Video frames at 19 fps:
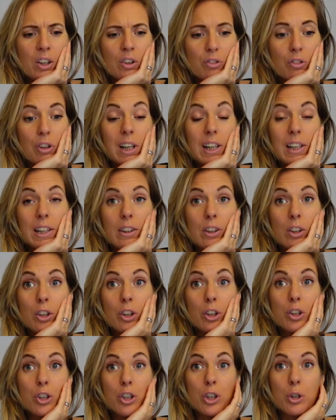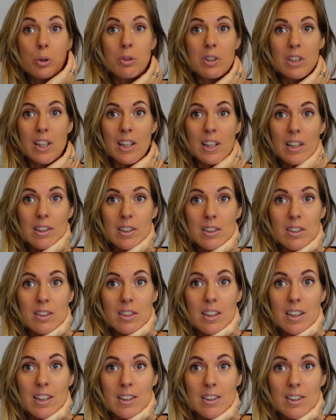Really, the good news
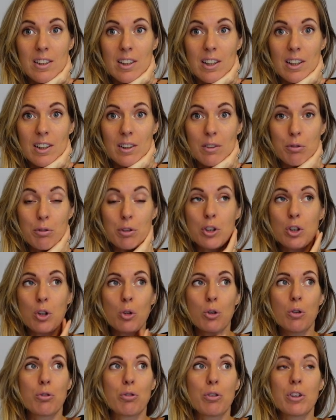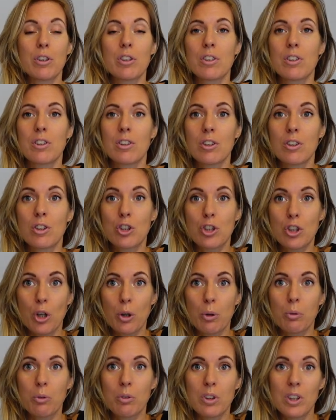is that photographers
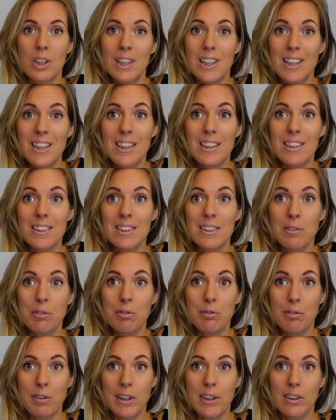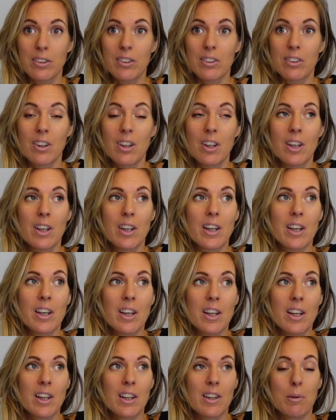don't need to feel
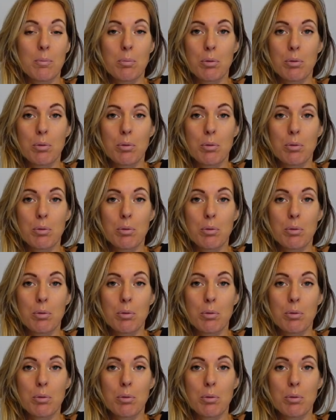the